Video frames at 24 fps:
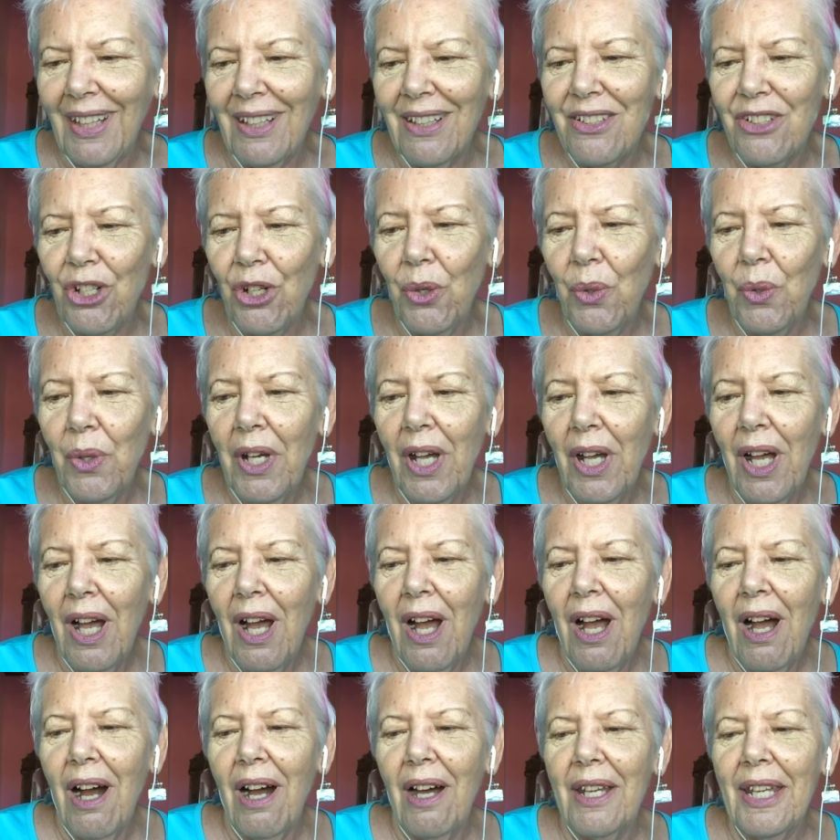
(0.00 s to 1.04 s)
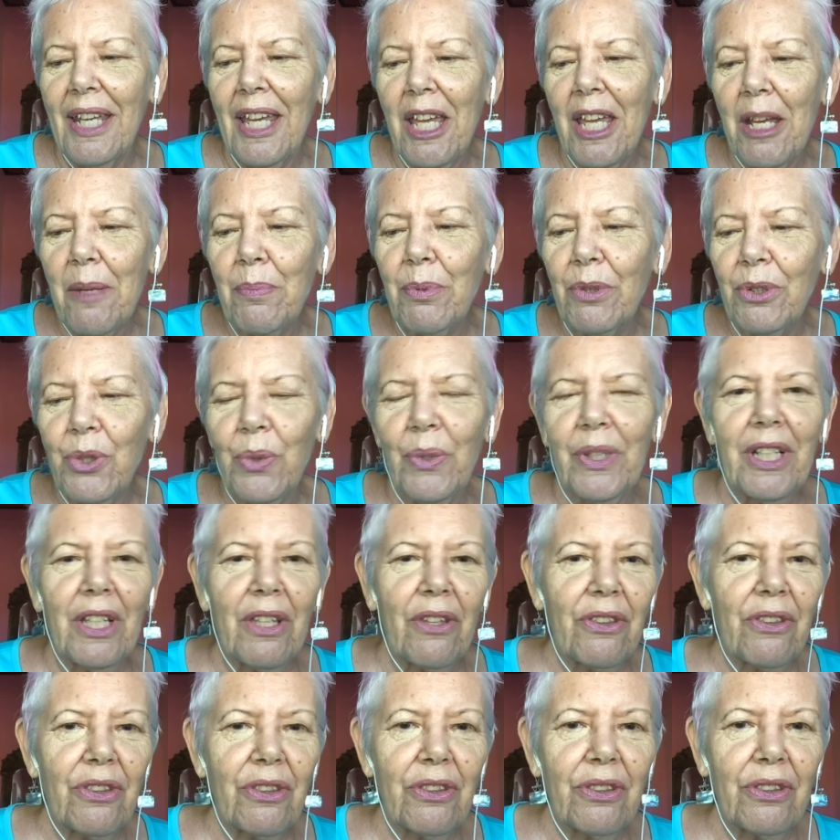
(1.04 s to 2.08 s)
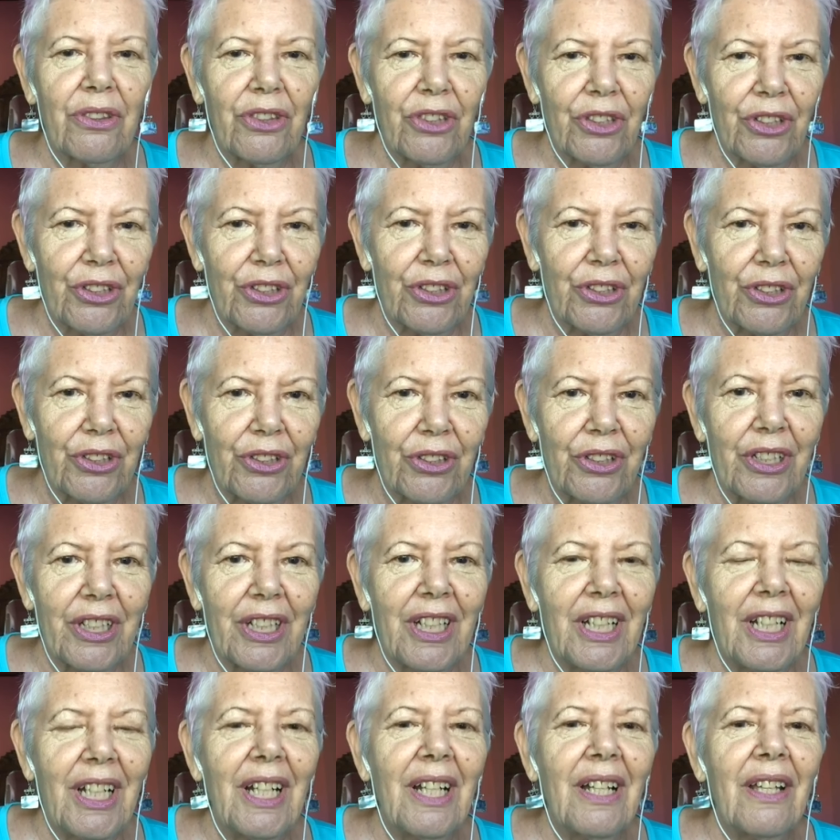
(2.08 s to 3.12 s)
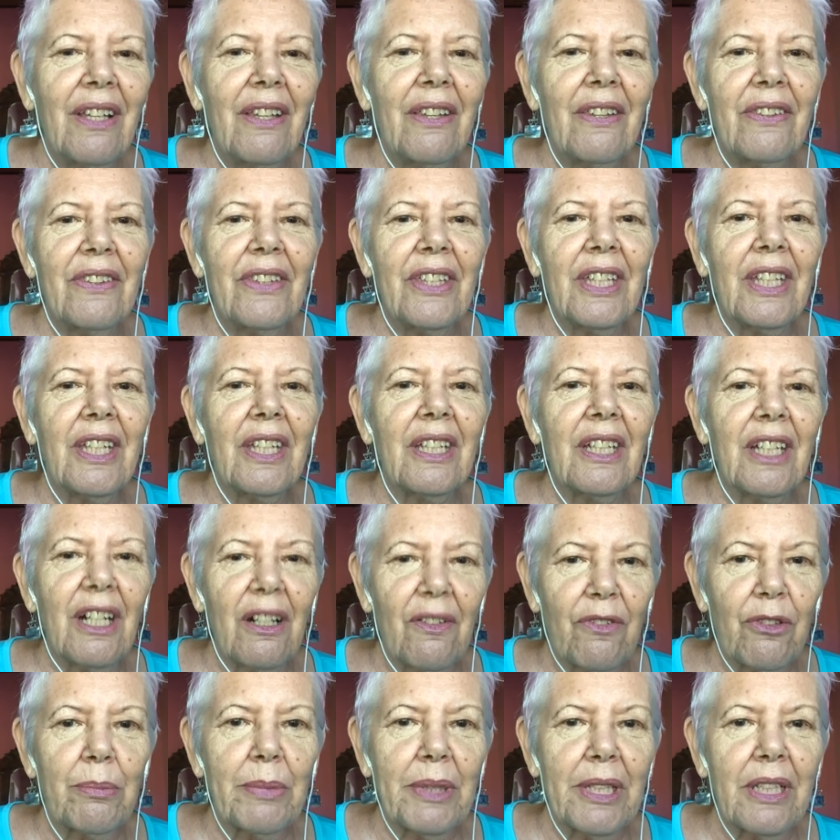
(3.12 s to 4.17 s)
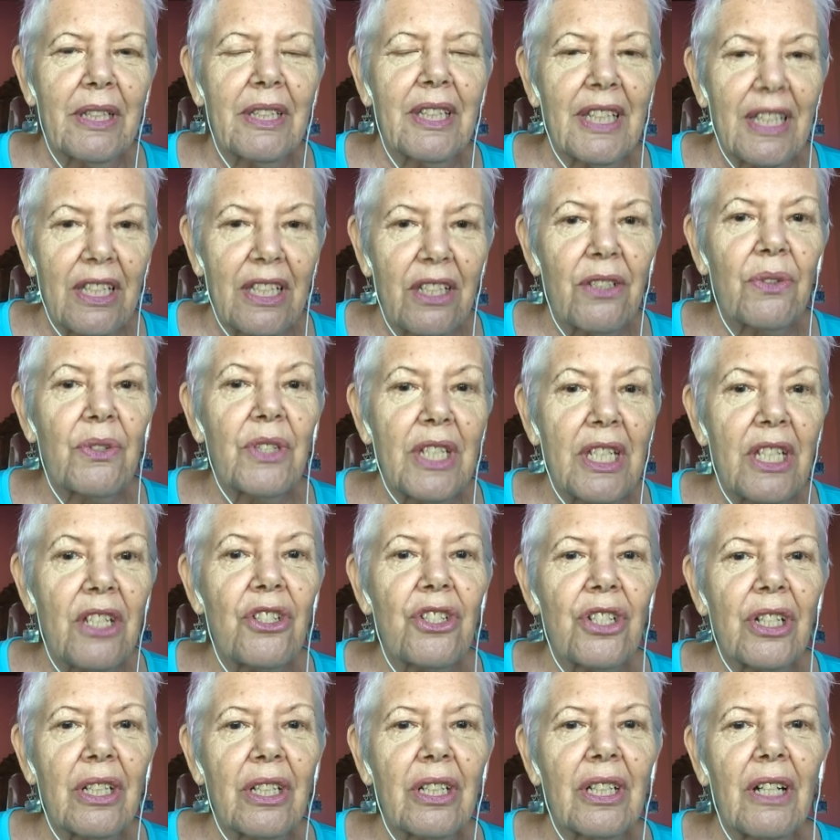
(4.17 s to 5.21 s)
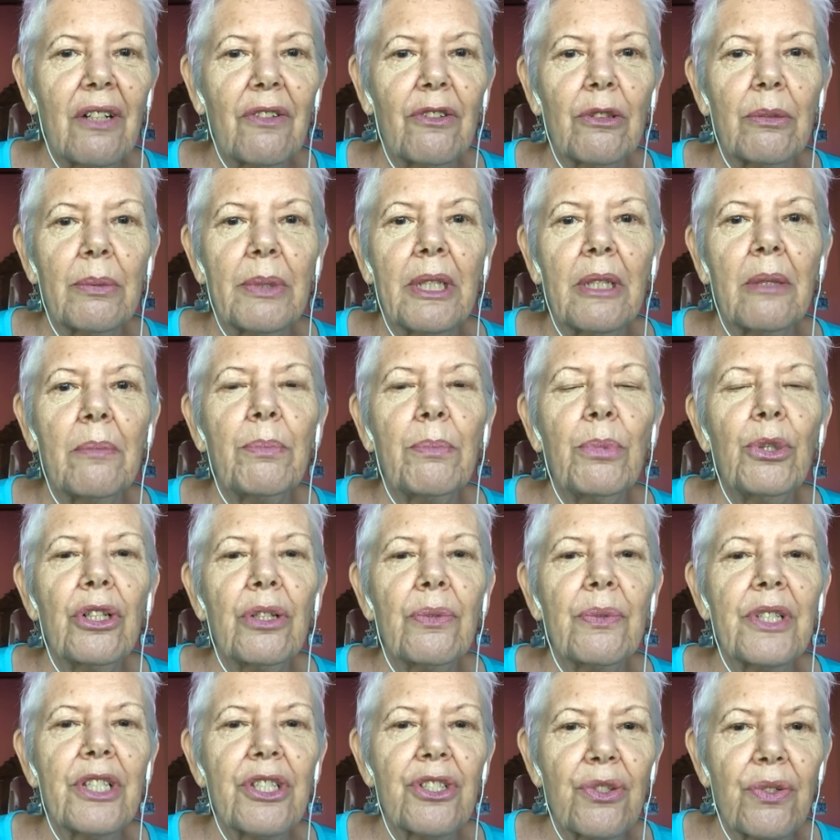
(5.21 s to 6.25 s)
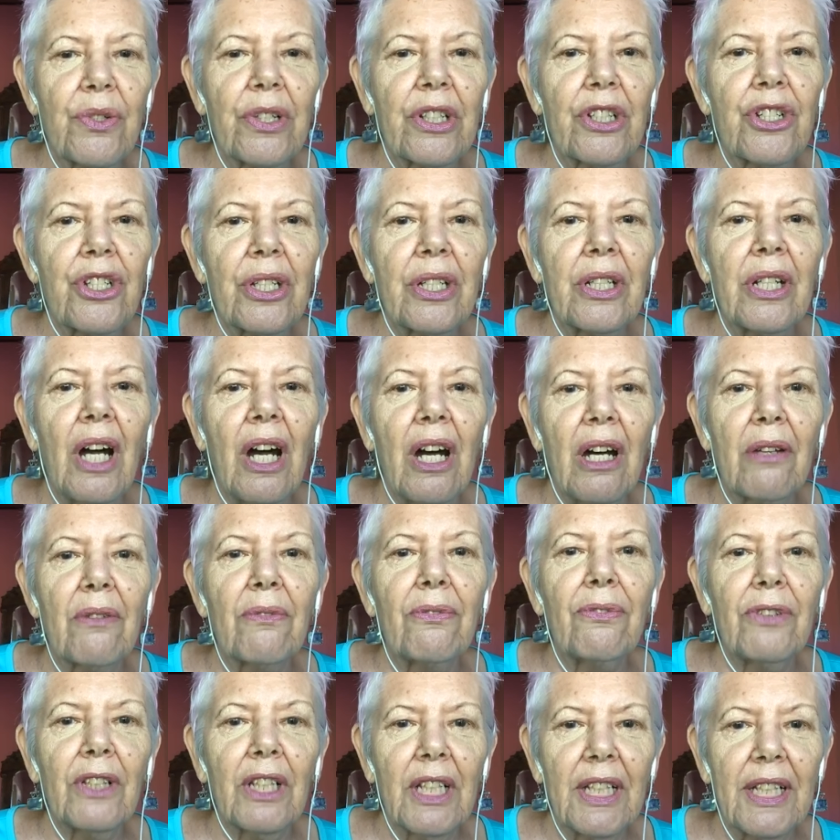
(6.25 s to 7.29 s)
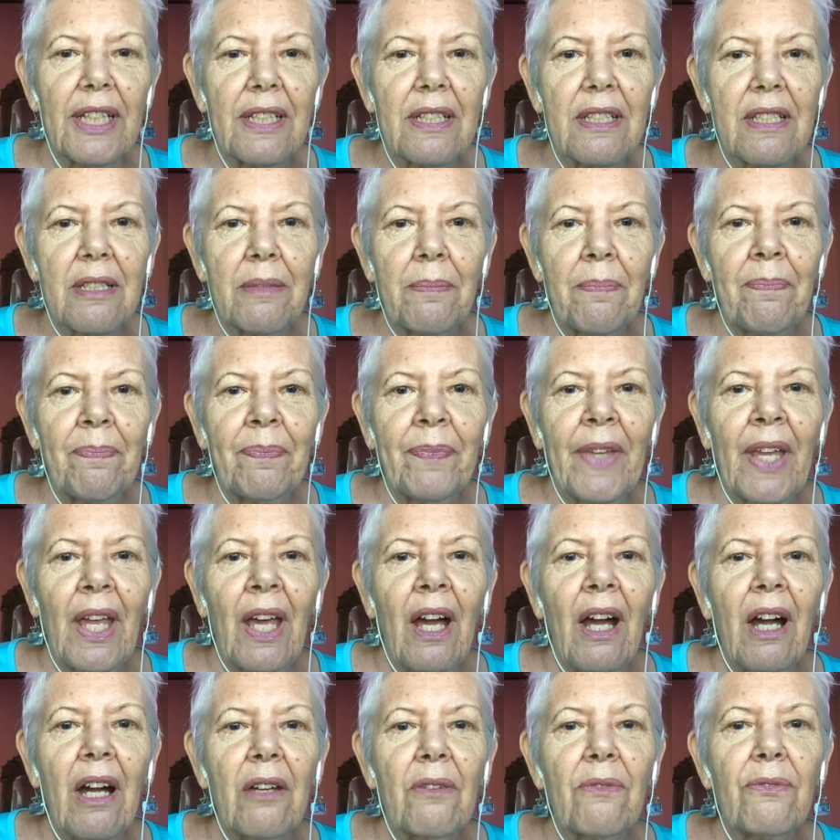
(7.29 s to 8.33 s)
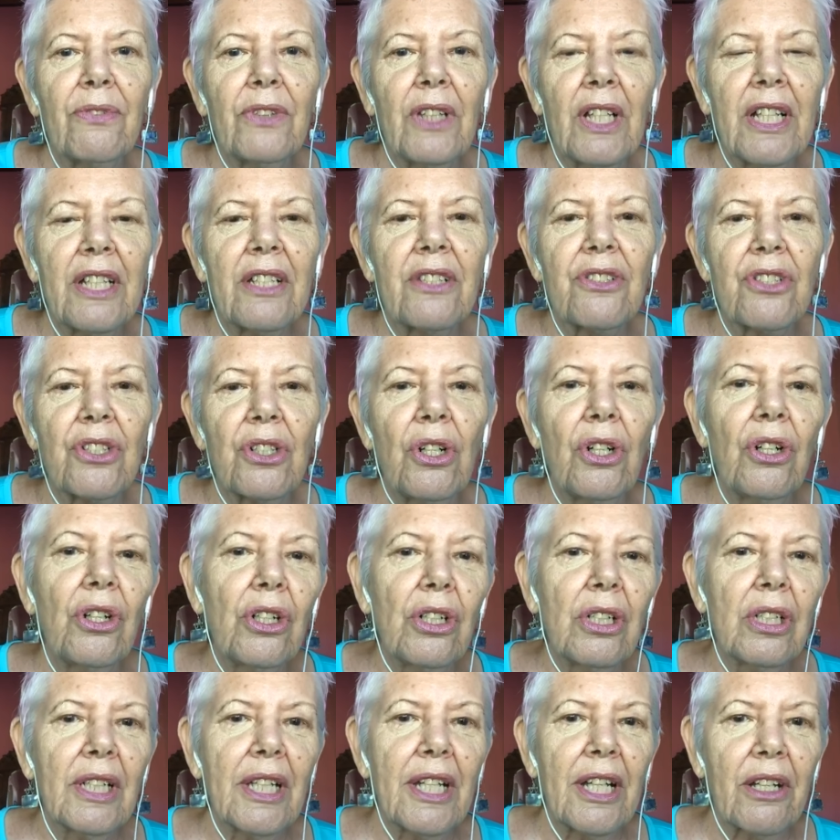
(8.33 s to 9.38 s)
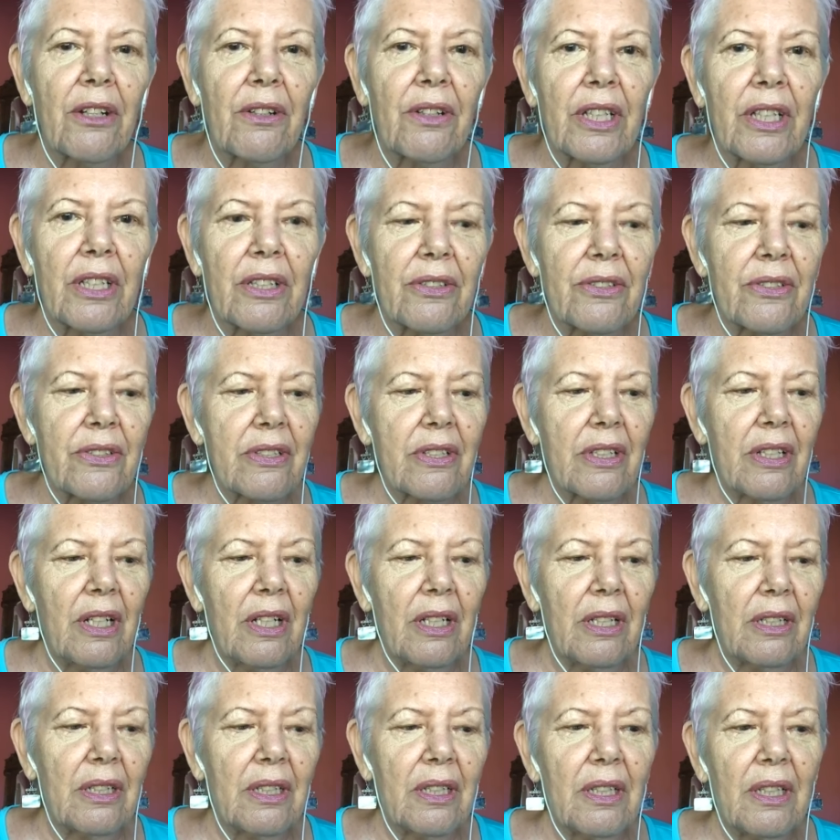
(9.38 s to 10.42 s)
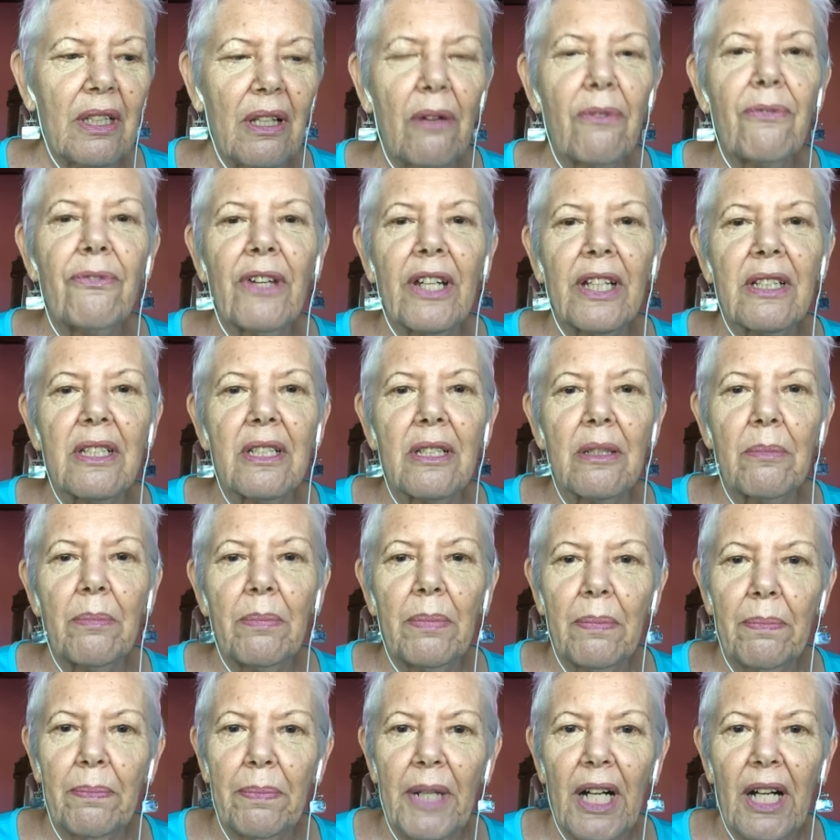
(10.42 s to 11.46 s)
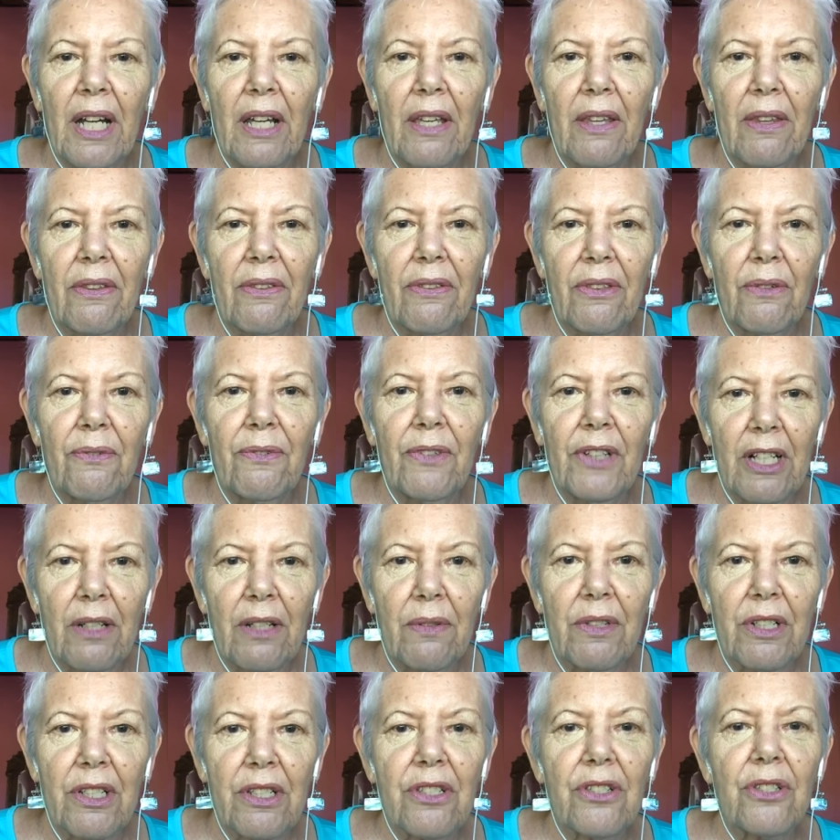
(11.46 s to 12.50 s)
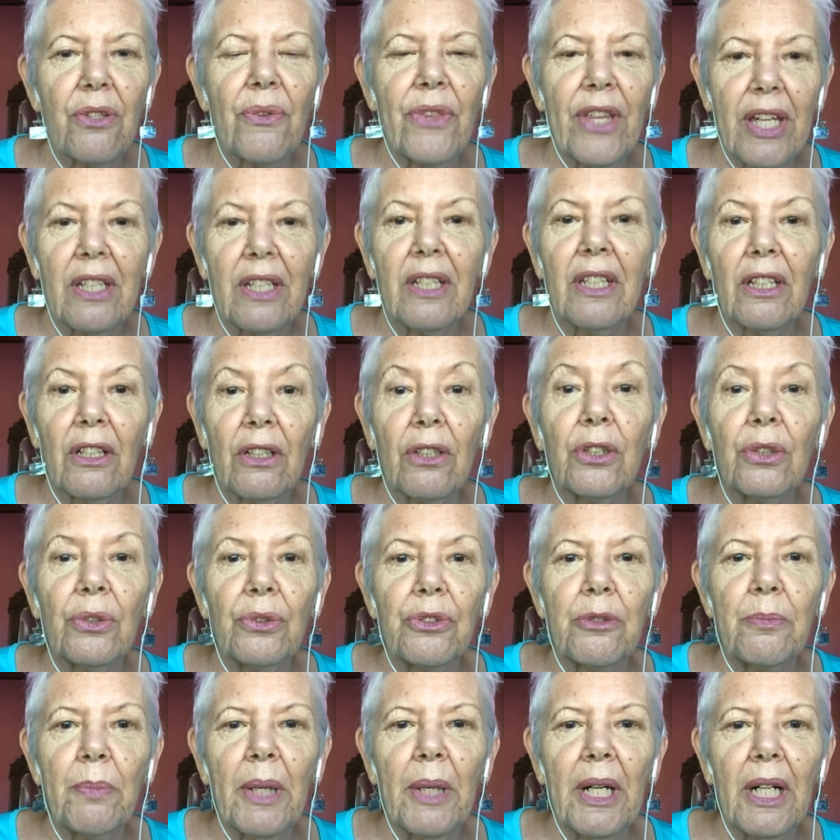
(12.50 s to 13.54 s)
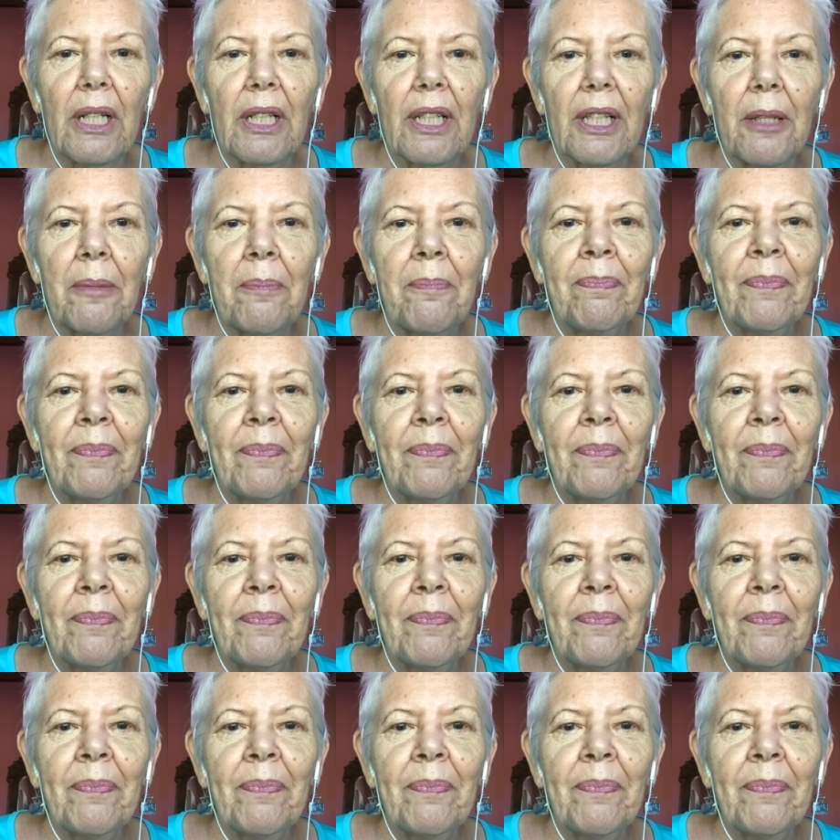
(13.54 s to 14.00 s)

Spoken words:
So on April 23rd, the government, the Indonesian government, put a restriction on flights to all areas affected by the virus. So that includes Bali.